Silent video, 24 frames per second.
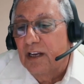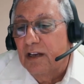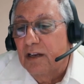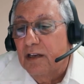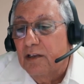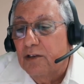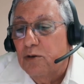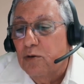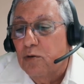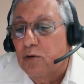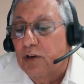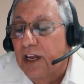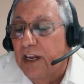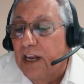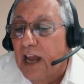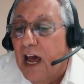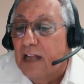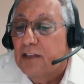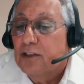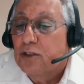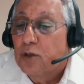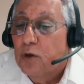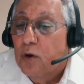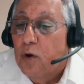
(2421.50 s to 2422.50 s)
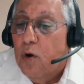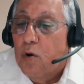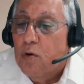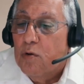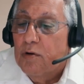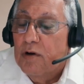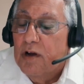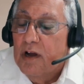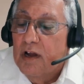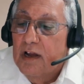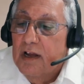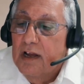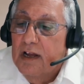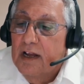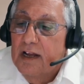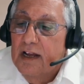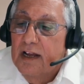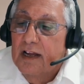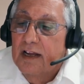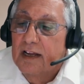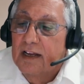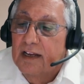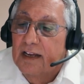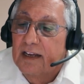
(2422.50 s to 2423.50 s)
you cannot draw
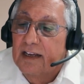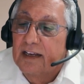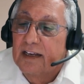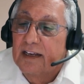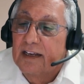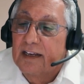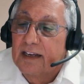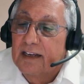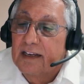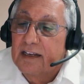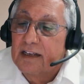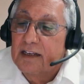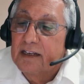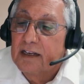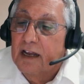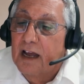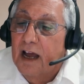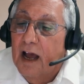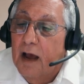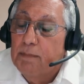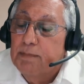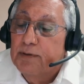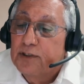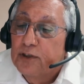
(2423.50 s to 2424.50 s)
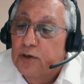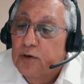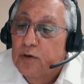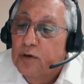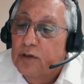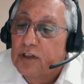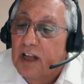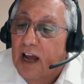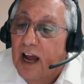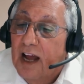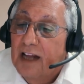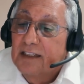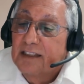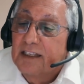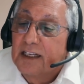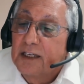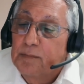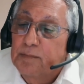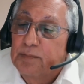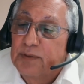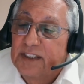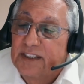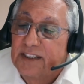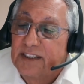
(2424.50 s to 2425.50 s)
a absolute
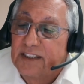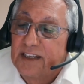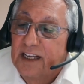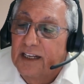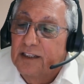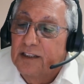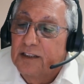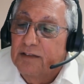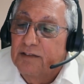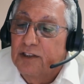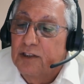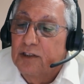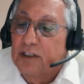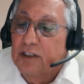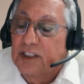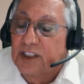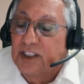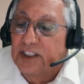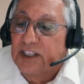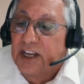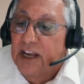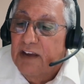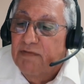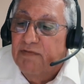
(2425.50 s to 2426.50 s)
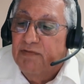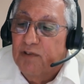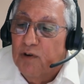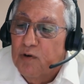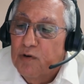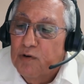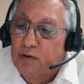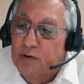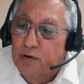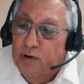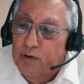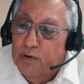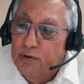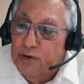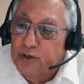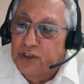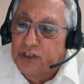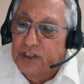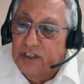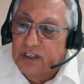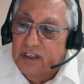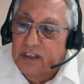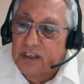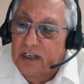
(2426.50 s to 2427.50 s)
100% safe
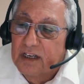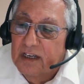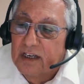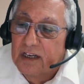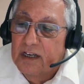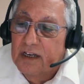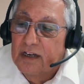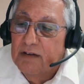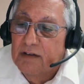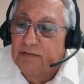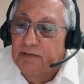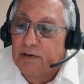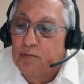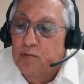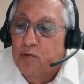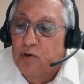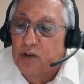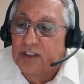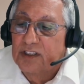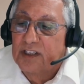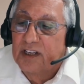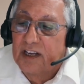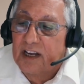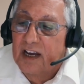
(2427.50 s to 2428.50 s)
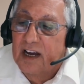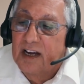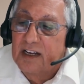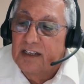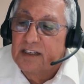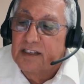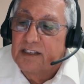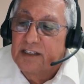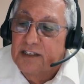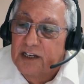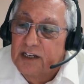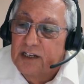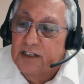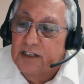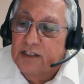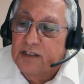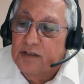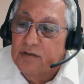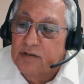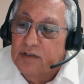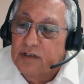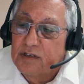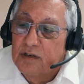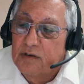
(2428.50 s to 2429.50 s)
conclusion from what the AI tells you.
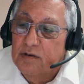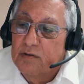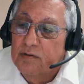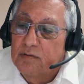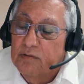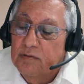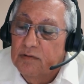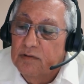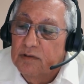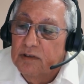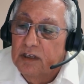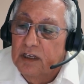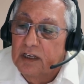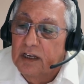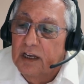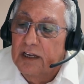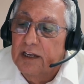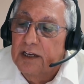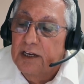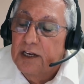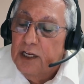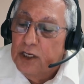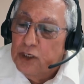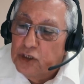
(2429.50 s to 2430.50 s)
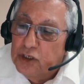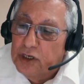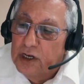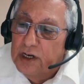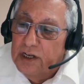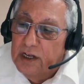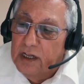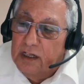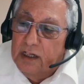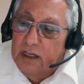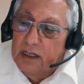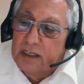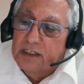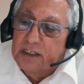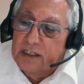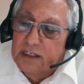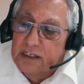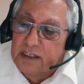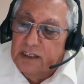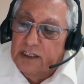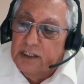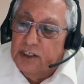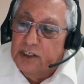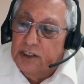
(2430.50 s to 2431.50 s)
So initially, at least in
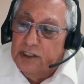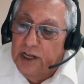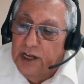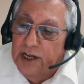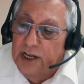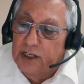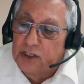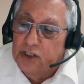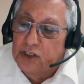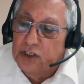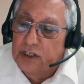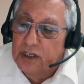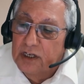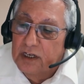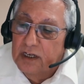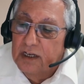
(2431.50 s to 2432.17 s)
this stage,